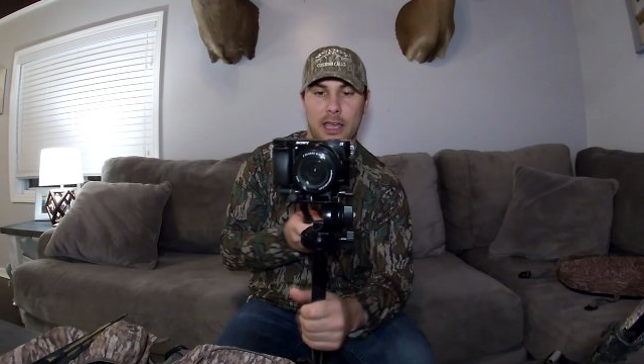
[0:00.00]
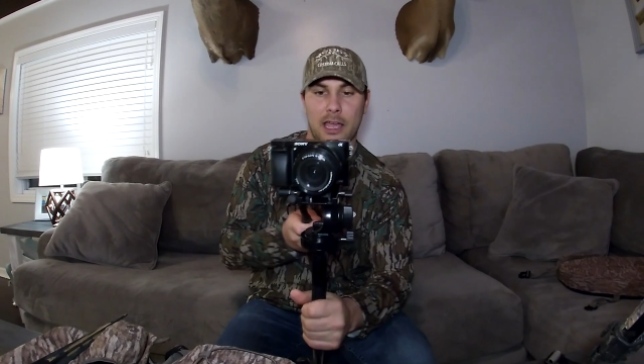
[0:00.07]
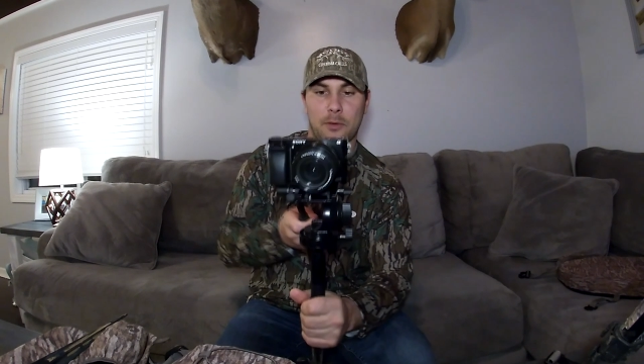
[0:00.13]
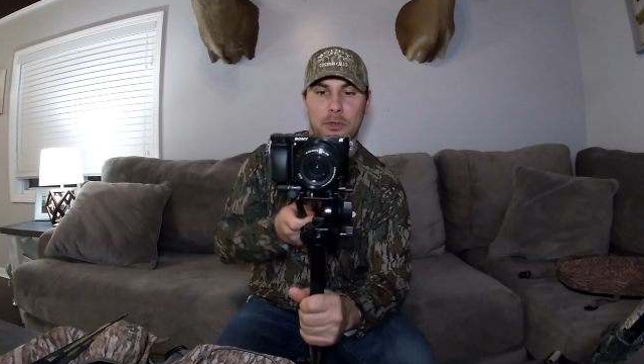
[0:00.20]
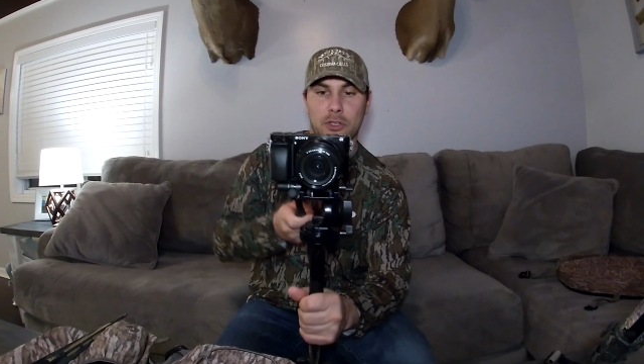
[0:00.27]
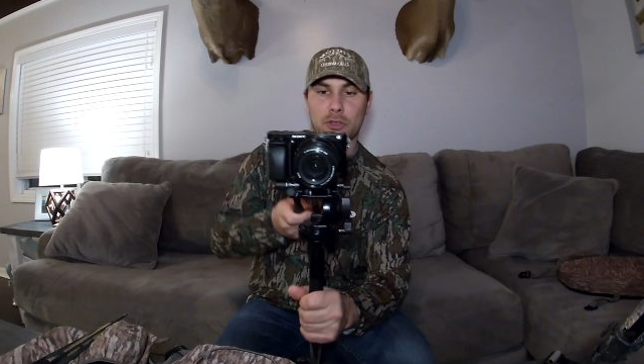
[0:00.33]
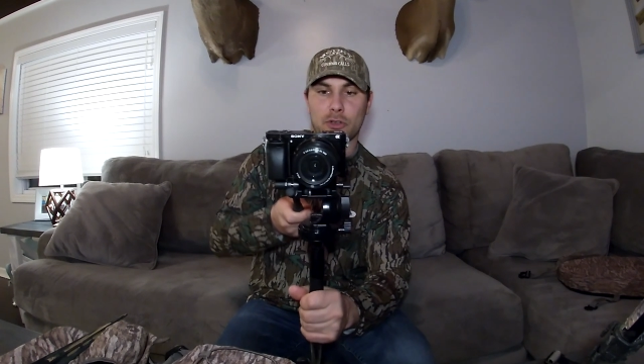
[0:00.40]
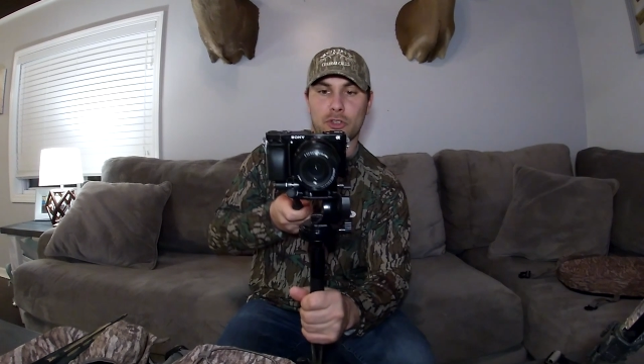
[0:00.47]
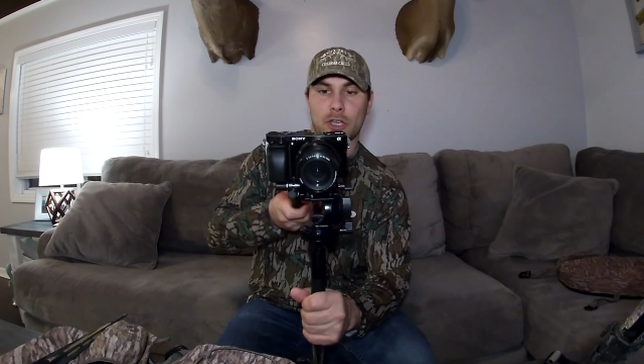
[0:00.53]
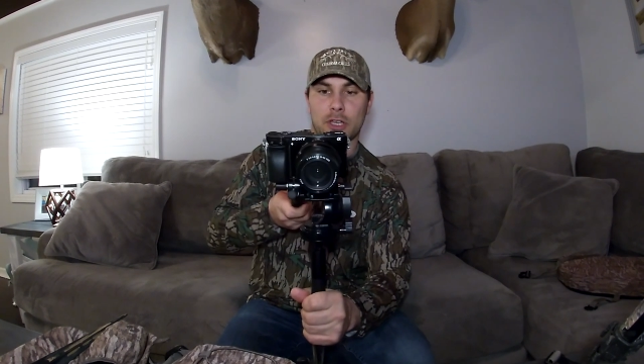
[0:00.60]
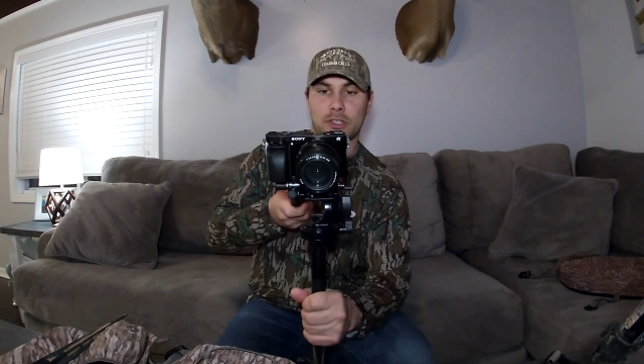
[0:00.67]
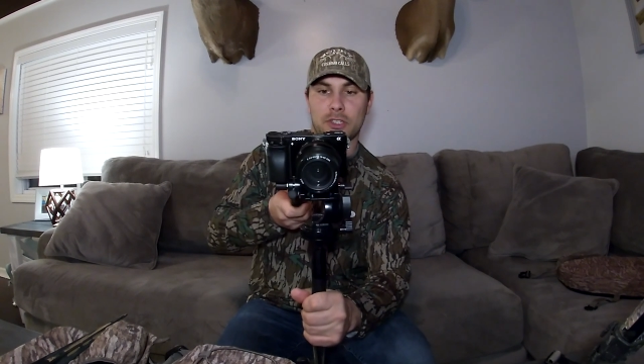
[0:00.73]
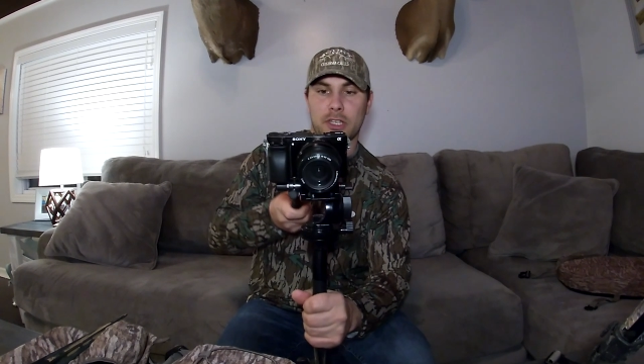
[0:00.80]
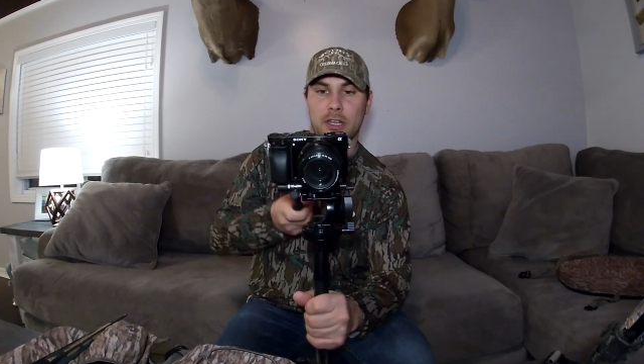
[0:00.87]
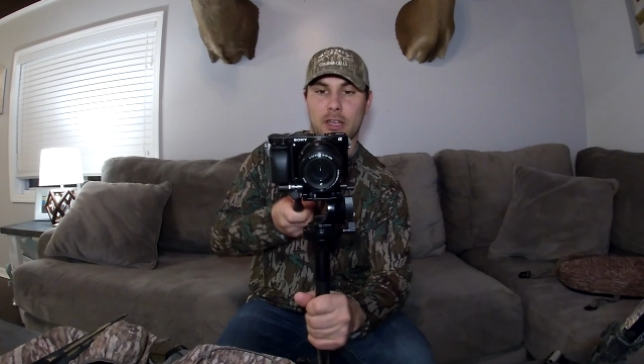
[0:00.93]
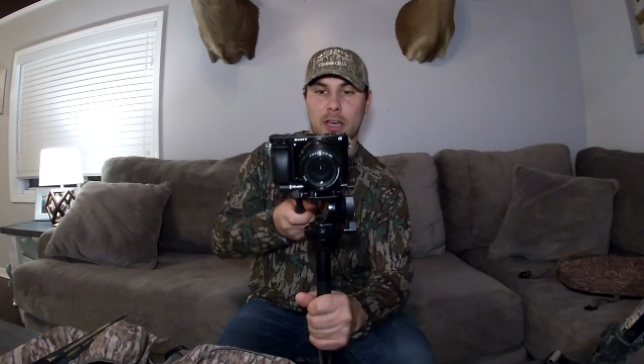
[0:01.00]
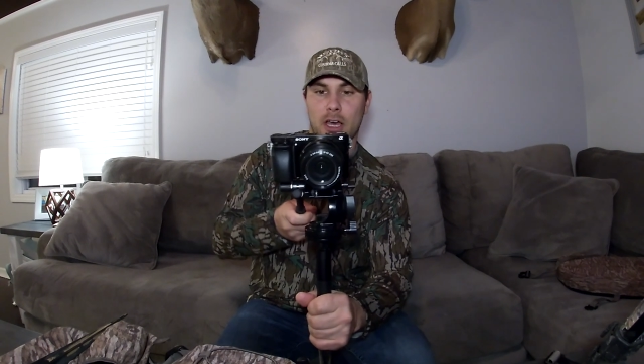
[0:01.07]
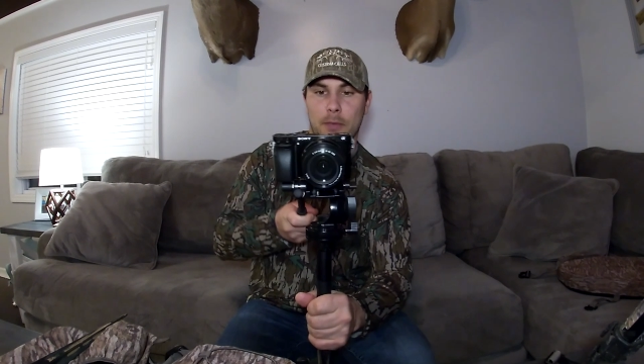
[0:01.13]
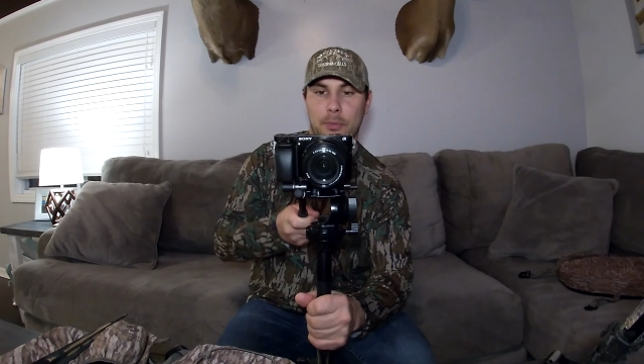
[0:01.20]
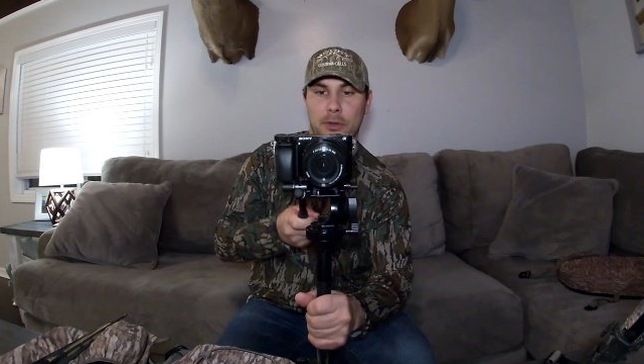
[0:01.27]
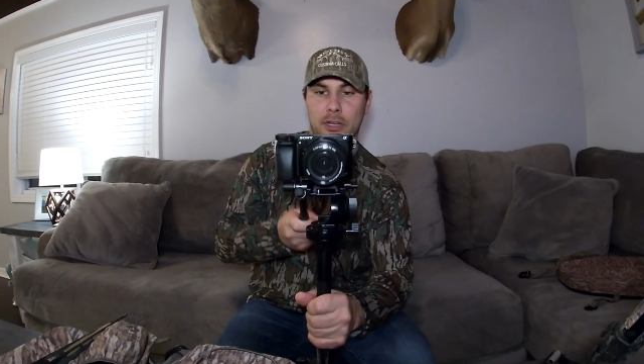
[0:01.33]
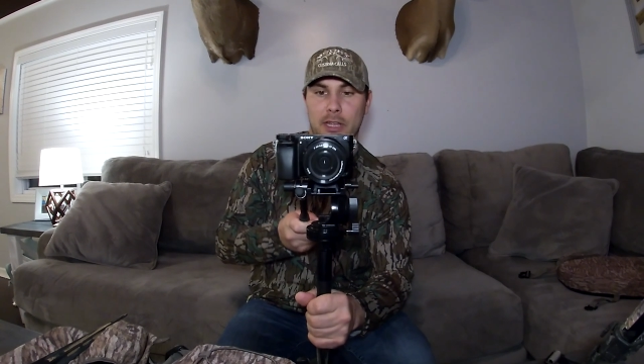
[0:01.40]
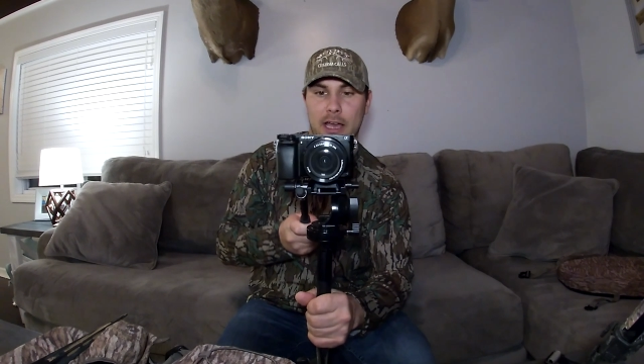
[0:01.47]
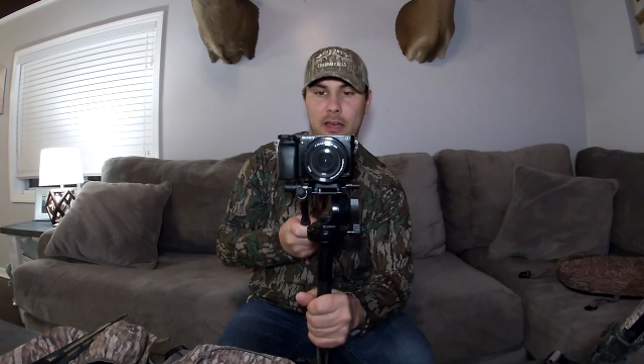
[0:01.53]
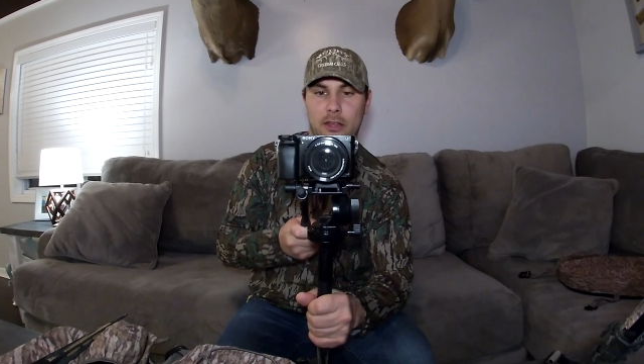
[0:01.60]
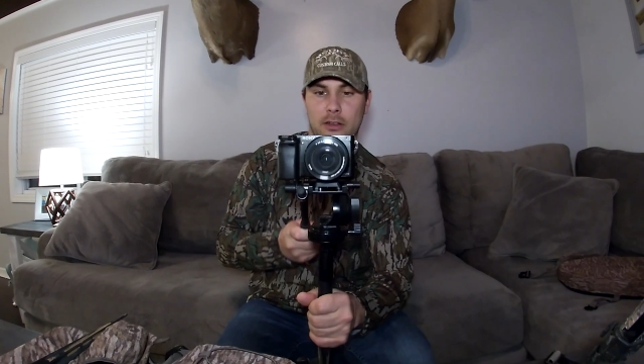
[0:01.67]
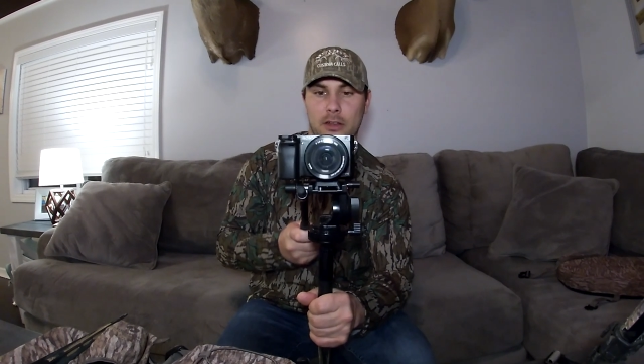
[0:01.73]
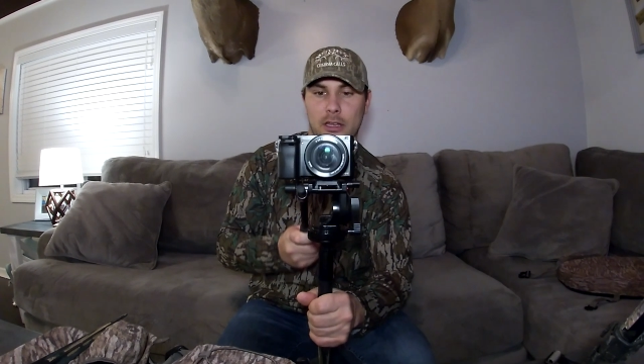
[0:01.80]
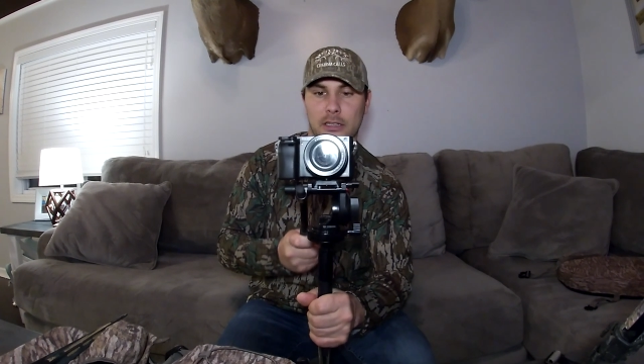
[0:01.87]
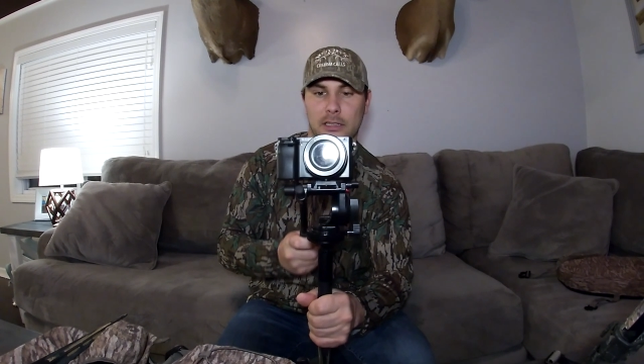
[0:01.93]
and when you adjust it up and
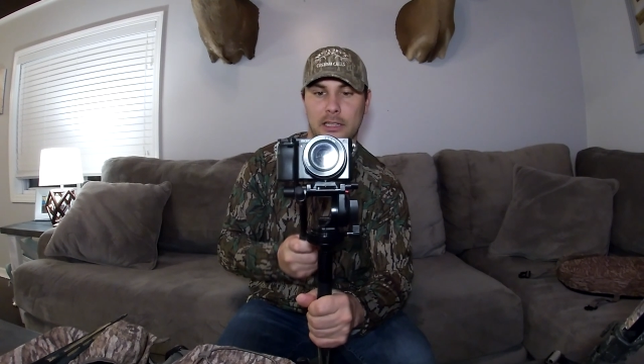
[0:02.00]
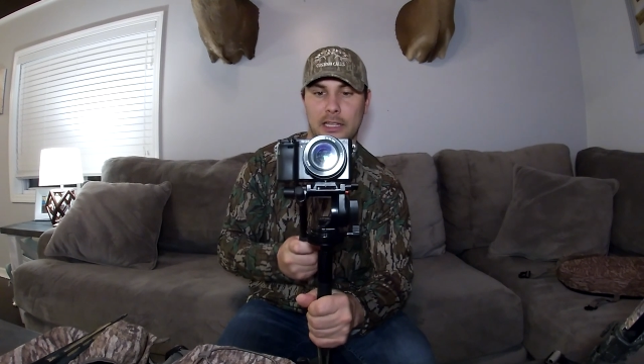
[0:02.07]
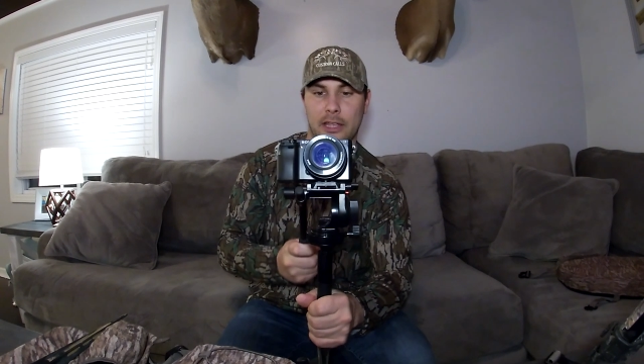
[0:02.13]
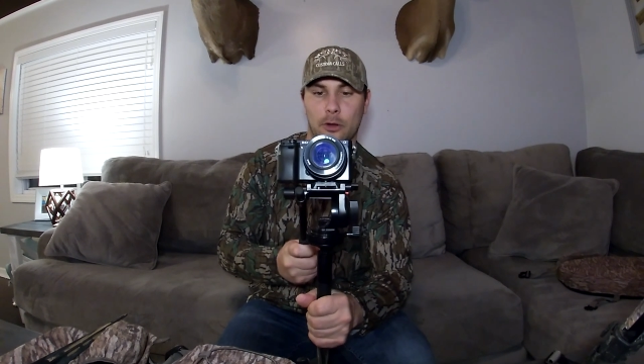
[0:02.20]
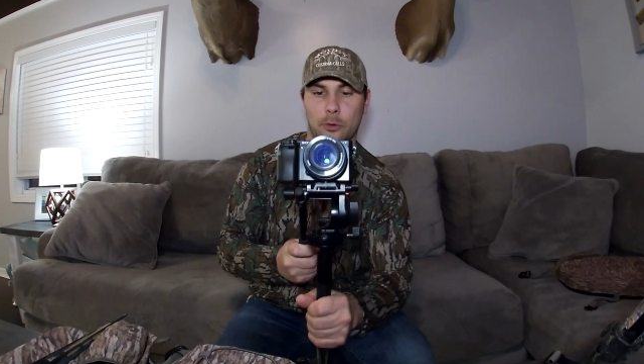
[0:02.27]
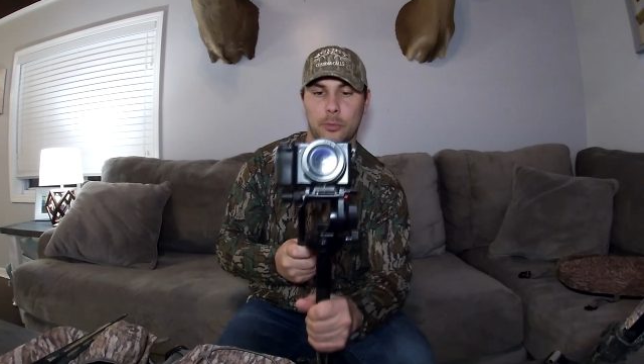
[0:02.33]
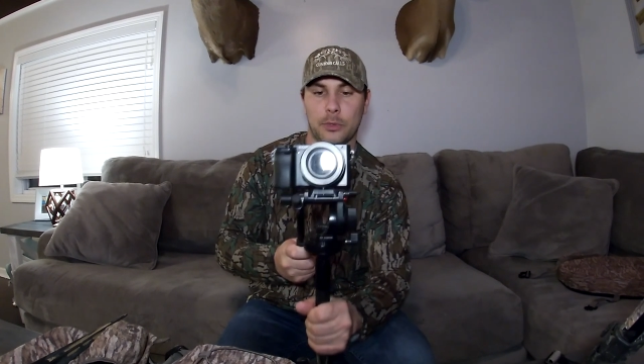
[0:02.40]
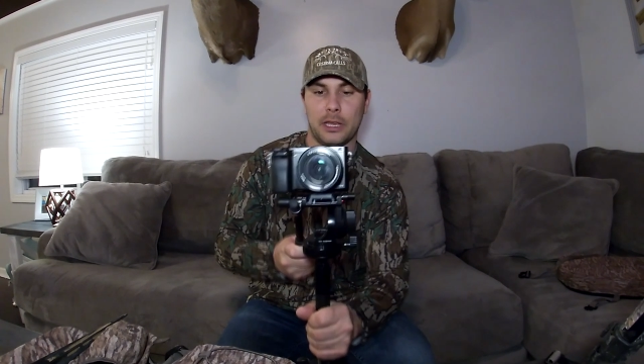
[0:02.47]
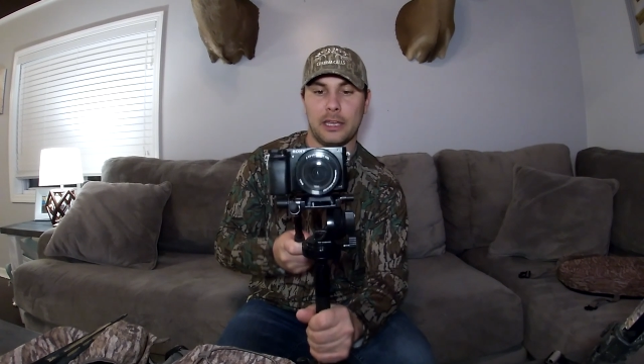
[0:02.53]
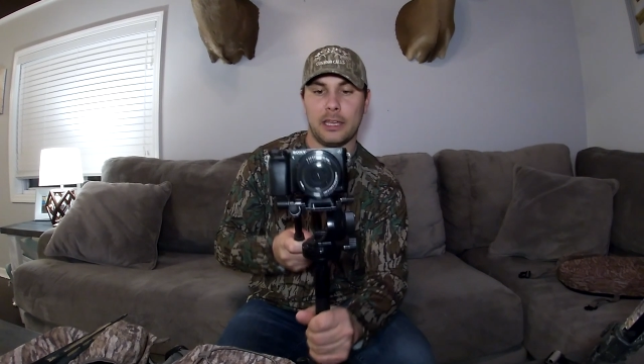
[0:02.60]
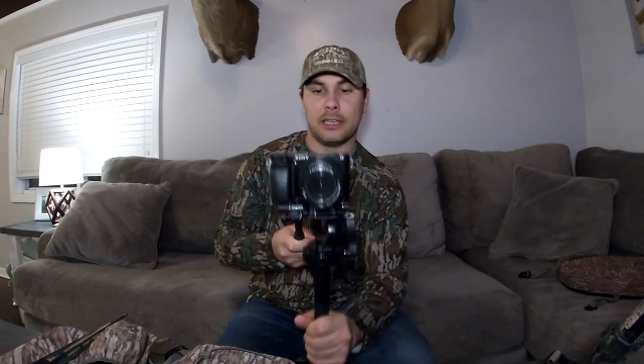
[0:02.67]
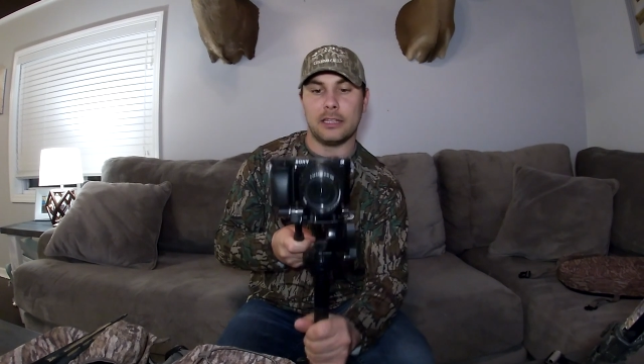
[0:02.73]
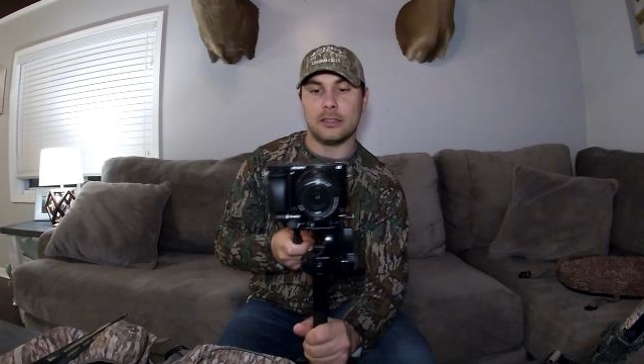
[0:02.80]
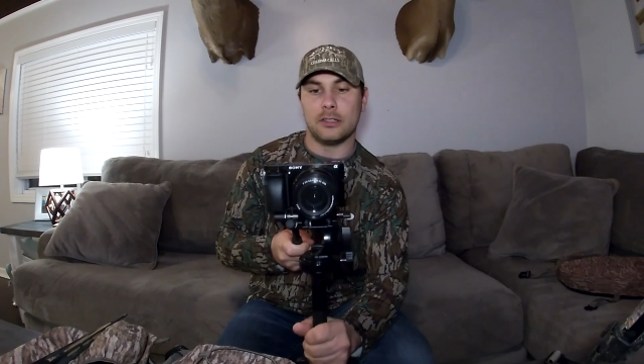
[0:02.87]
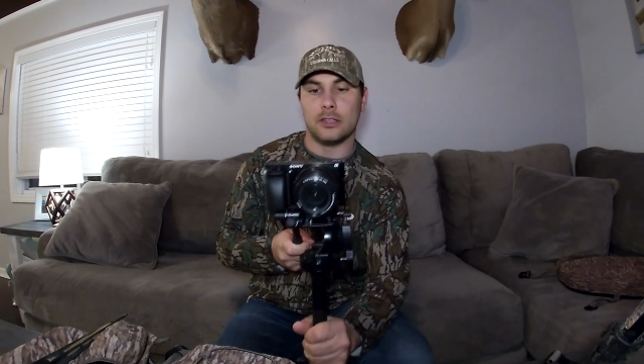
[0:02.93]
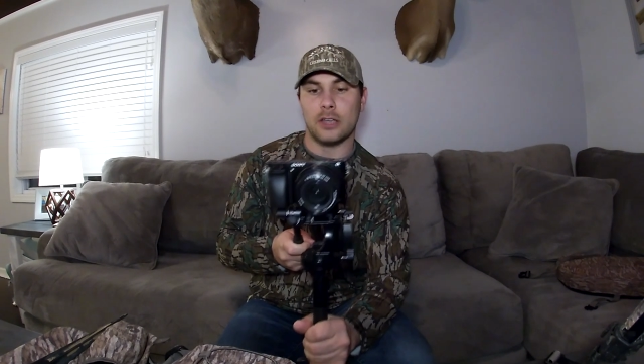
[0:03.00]
down a little bit, it